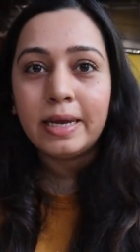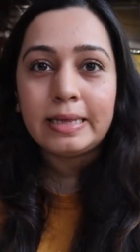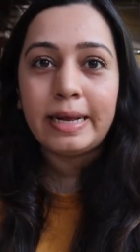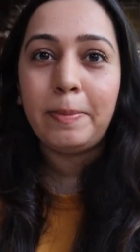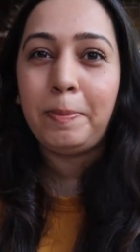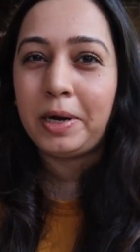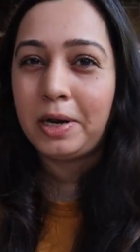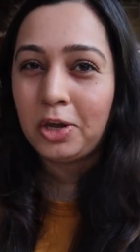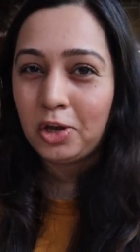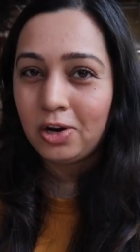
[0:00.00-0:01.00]
thing that I
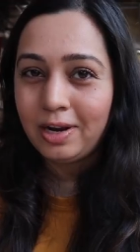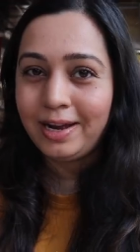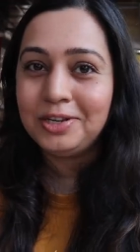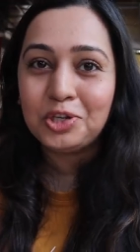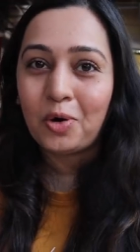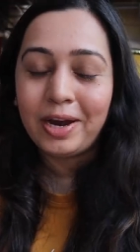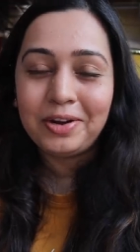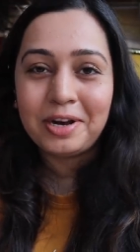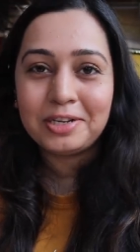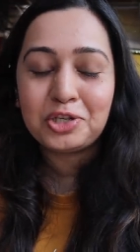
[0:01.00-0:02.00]
particularly enjoy
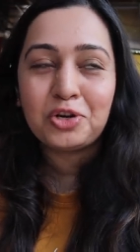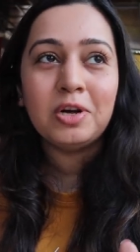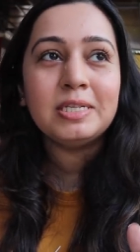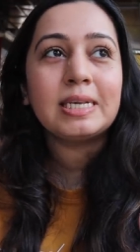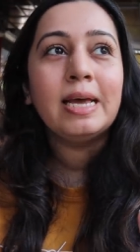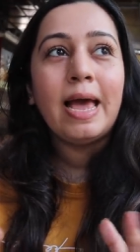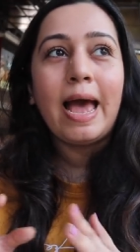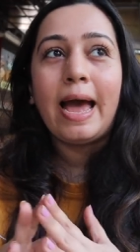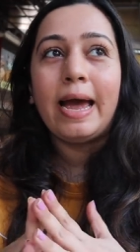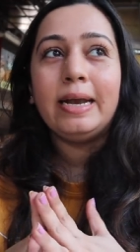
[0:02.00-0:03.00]
in restaurants,
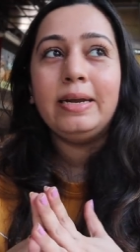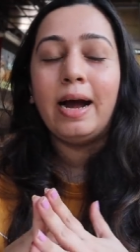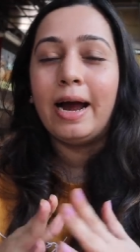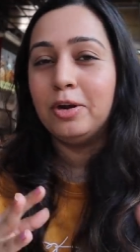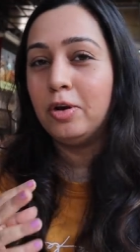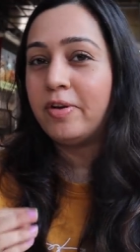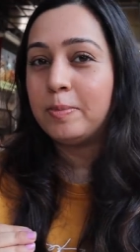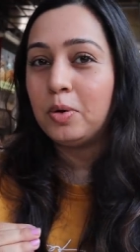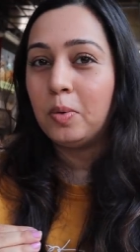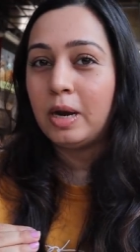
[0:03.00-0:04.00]
and I don't know if
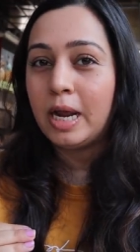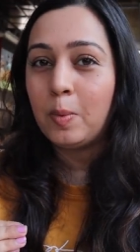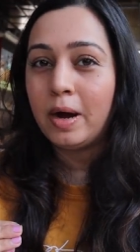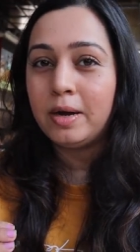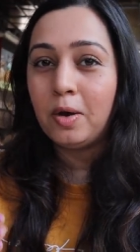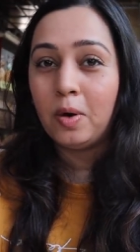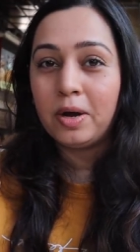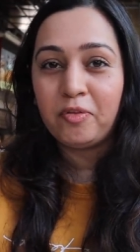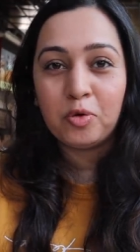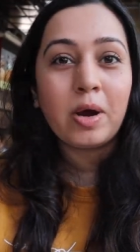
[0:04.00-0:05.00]
I'm the only one or
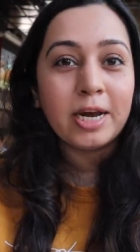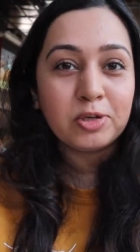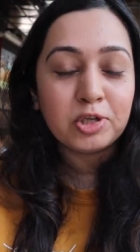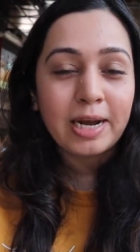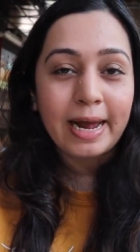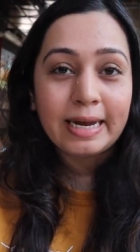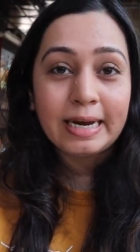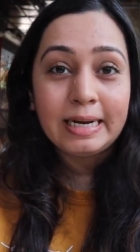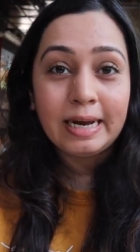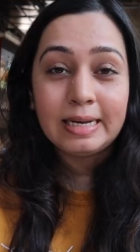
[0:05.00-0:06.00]
if you guys also like
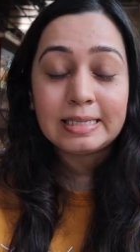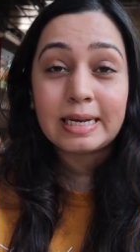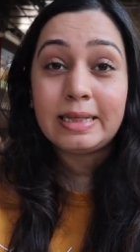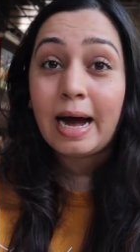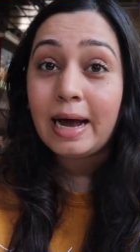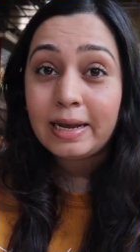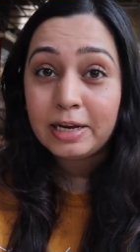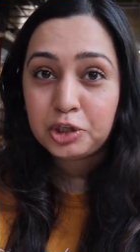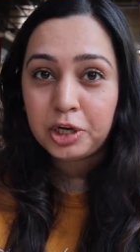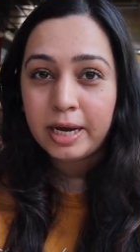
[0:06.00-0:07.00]
it, is dal
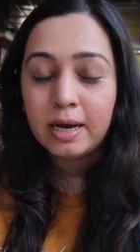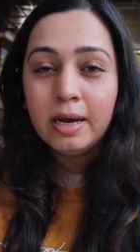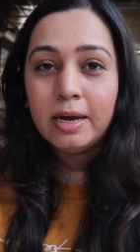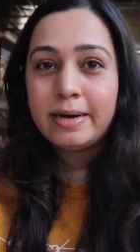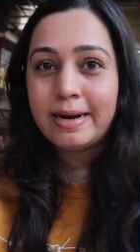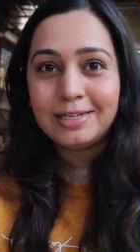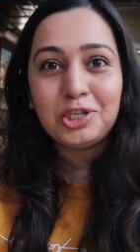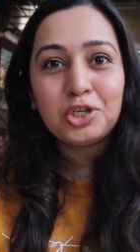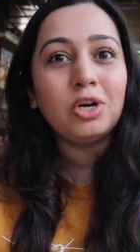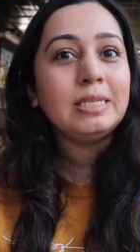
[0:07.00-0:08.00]
khichdi.
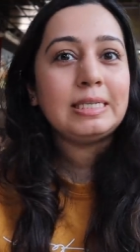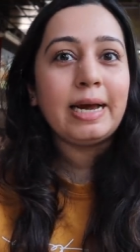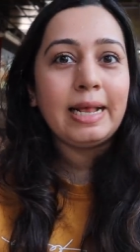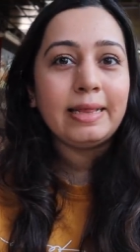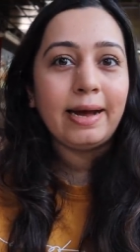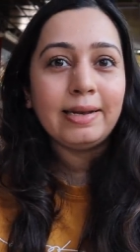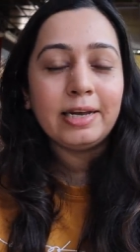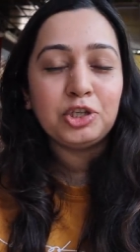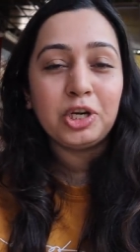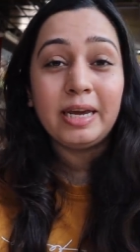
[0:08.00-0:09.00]
Restaurant style dal
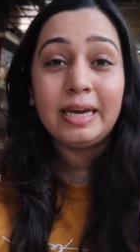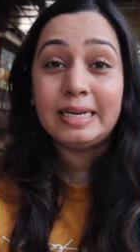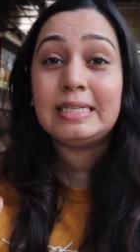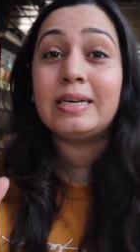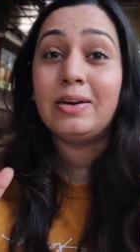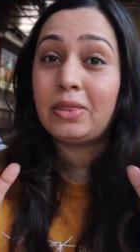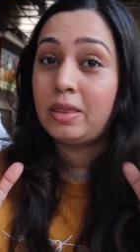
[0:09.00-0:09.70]
khichdi is a